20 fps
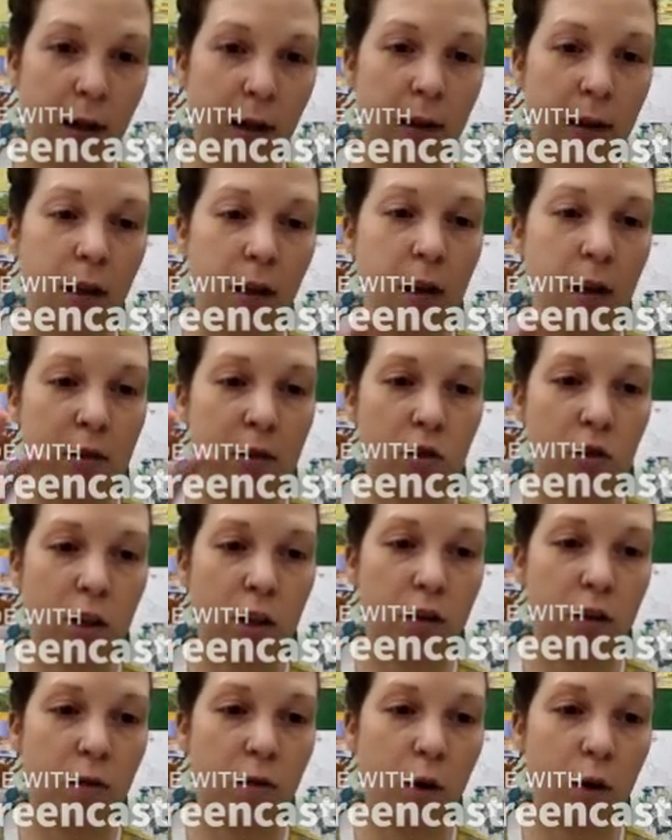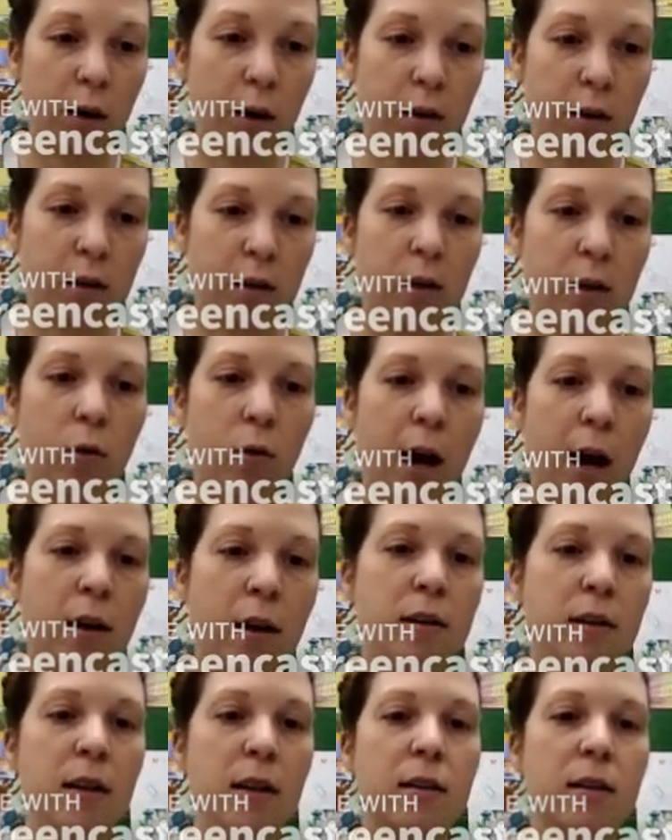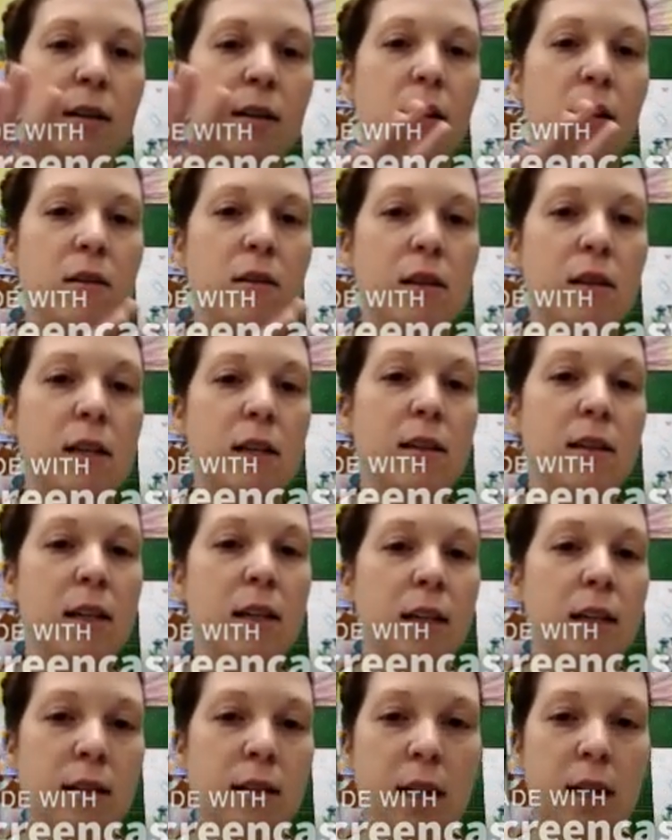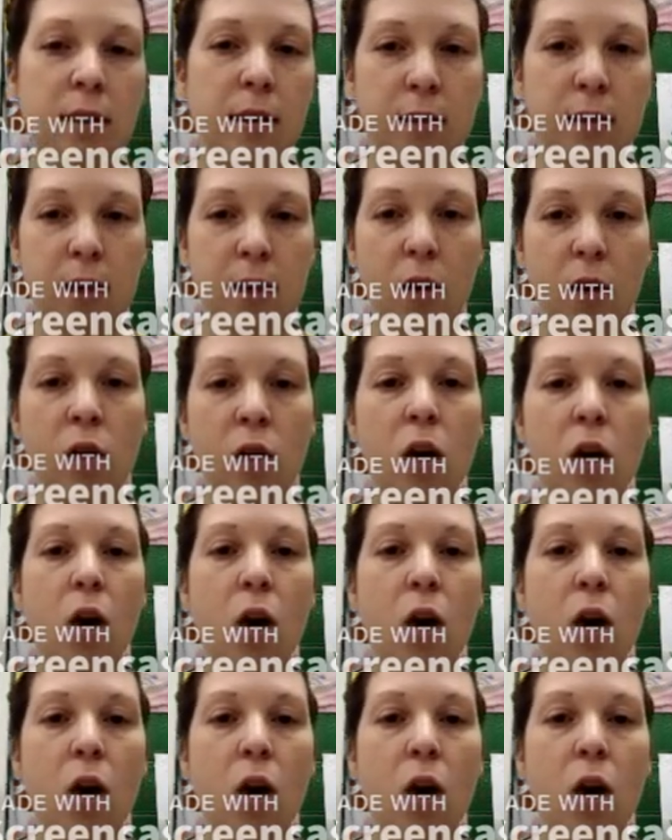like the concentration of water is equal outside the cell as it is inside the cell.